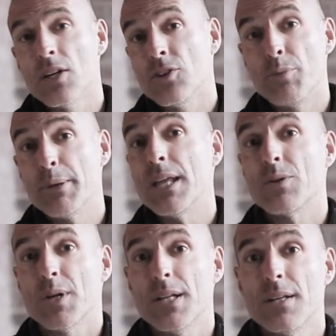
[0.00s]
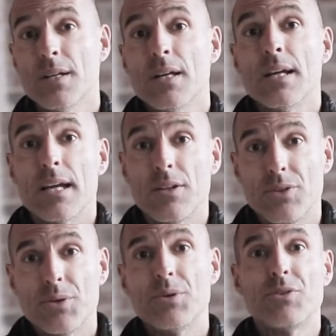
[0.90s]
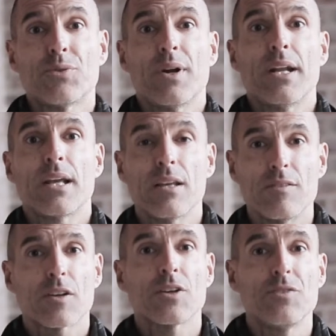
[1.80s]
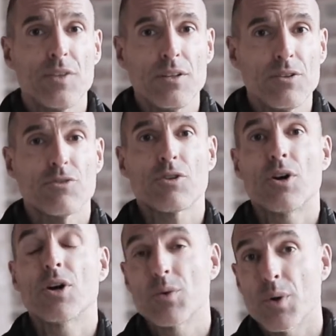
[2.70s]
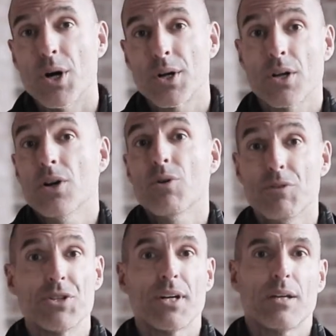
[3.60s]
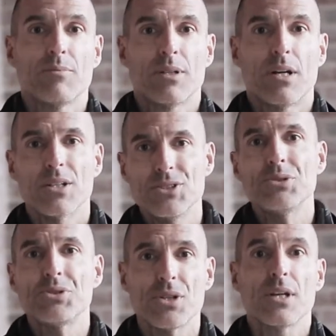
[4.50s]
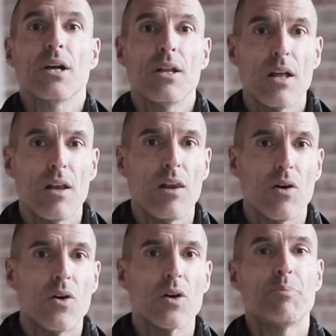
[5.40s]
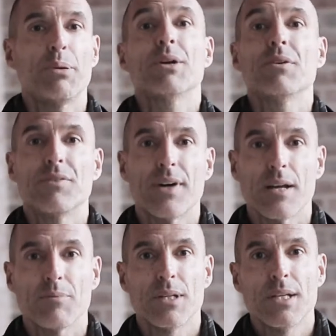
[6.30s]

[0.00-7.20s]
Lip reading: To begin with, endurance training is a continuous hard work over time, usually a long period of time.